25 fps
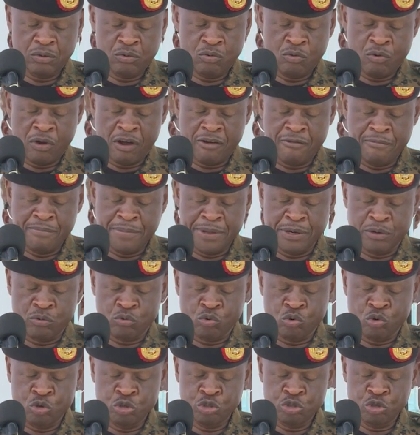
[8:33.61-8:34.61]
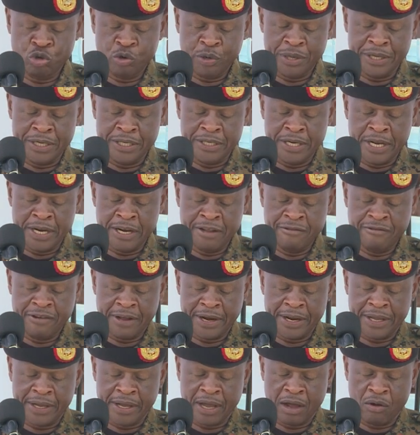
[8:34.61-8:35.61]
who have been crucial in
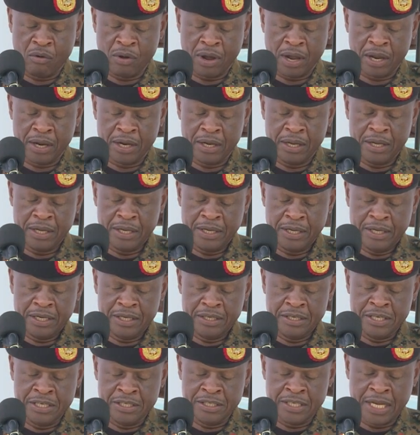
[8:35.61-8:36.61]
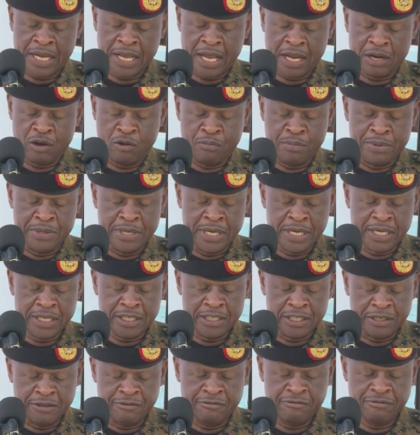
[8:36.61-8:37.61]
delivering our desired
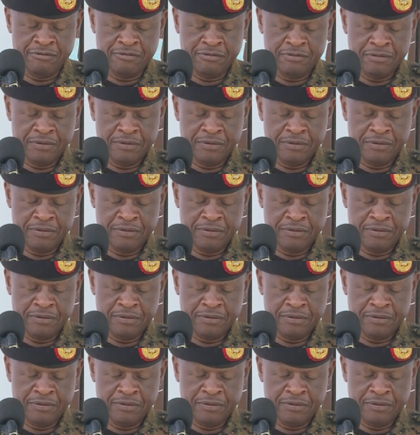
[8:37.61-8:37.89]
objective.